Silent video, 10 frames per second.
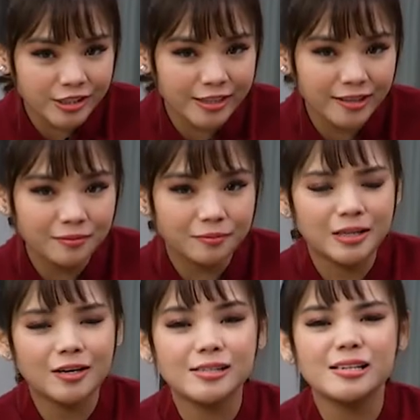it
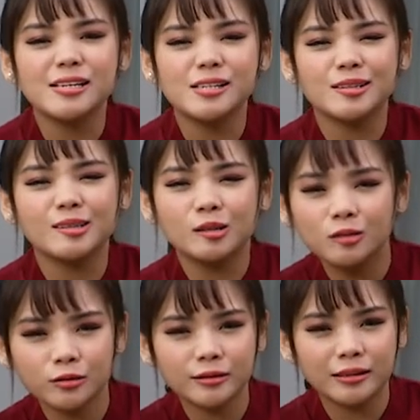because it's
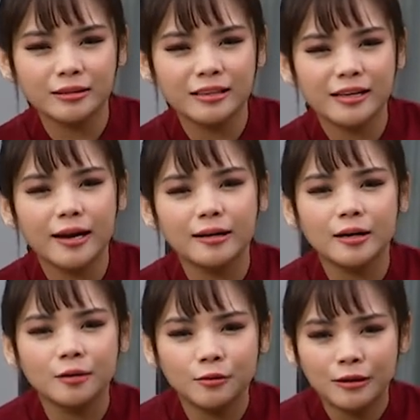too dirty and I
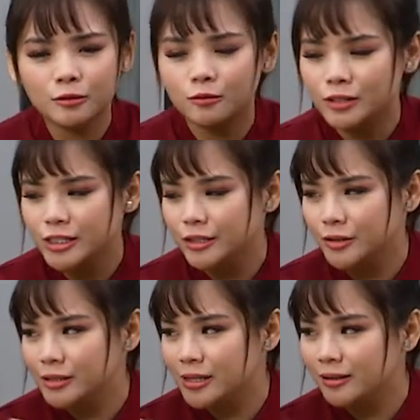don't want to wash it
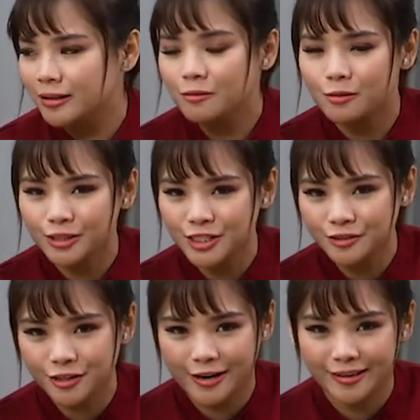using the washer
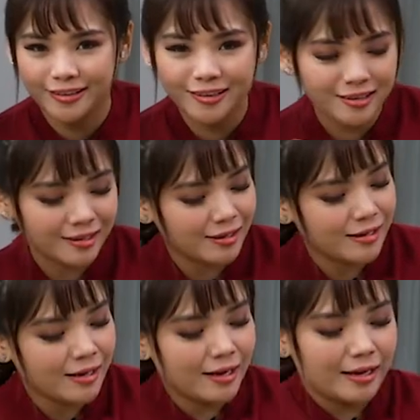dryer.
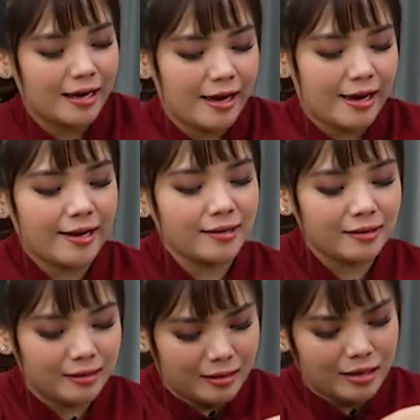And
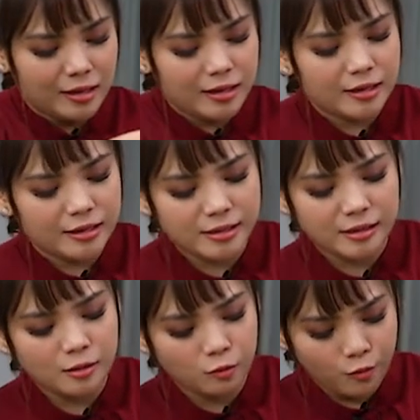it is
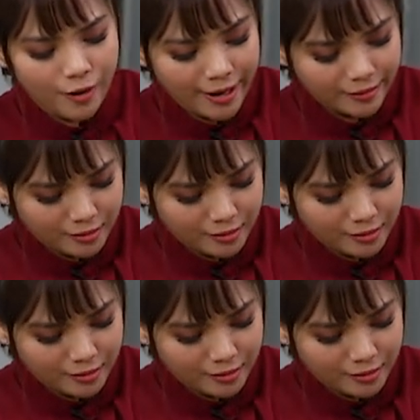still wet.